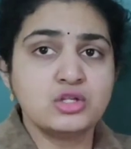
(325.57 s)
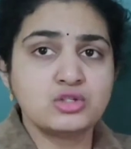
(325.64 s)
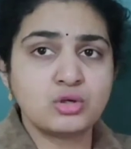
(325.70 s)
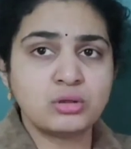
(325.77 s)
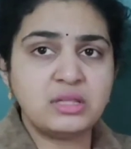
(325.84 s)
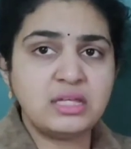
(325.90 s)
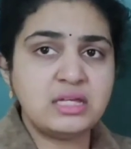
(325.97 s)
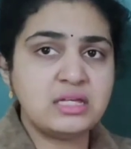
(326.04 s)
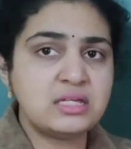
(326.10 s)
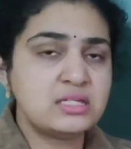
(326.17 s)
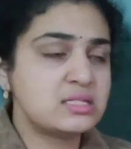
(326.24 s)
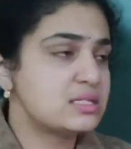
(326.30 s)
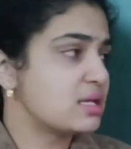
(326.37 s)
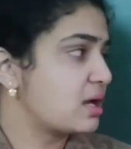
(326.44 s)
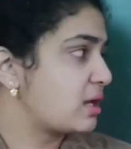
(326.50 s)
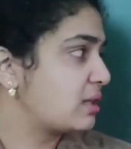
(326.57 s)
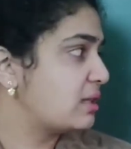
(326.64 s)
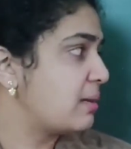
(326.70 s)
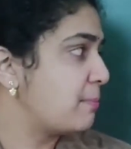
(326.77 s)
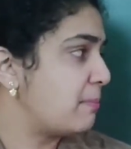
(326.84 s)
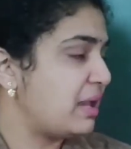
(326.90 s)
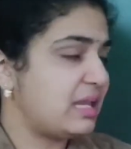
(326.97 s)
So these are
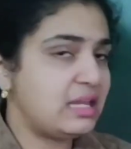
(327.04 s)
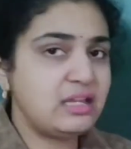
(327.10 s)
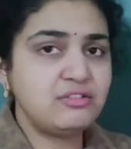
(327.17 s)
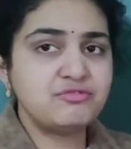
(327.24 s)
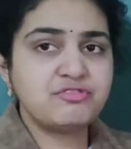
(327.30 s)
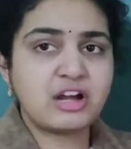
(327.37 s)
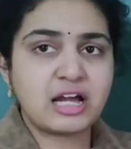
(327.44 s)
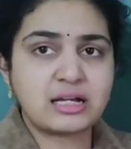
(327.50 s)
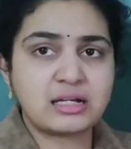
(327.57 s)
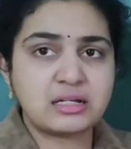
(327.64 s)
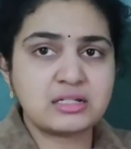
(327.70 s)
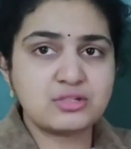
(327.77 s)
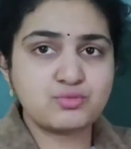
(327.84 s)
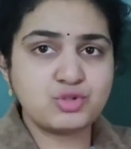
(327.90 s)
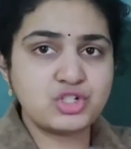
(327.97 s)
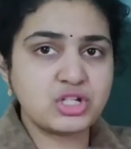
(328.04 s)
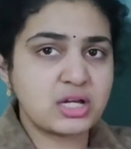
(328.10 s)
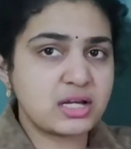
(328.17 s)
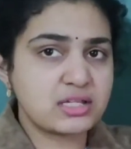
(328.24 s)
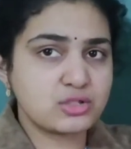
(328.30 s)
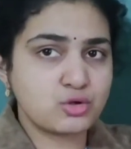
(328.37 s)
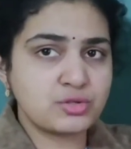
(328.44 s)
the main factors which
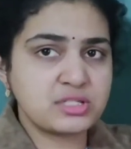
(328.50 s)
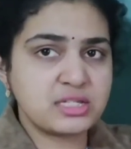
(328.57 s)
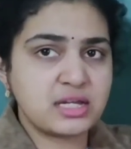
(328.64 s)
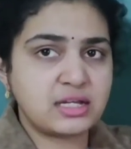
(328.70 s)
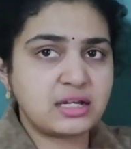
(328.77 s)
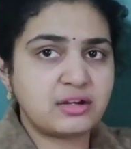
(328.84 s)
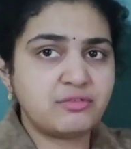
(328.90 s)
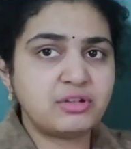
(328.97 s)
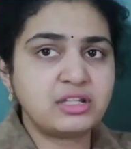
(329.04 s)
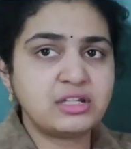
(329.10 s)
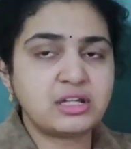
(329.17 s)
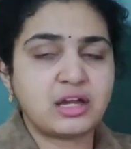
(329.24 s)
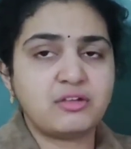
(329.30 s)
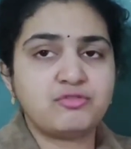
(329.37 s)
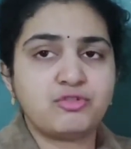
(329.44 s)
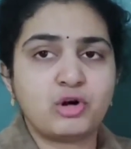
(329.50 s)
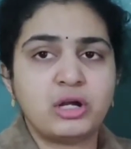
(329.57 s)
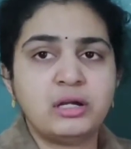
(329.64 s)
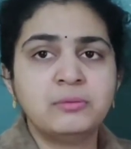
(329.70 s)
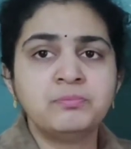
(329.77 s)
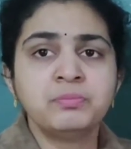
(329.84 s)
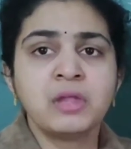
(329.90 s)
are associated with
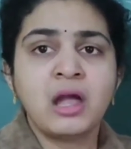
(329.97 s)
typhoid.